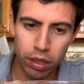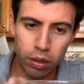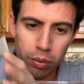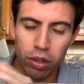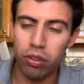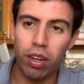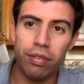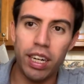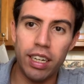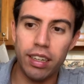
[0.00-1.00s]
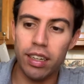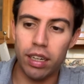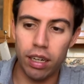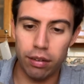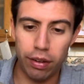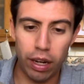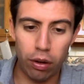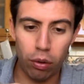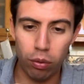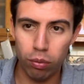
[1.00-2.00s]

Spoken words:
We also have an idea of how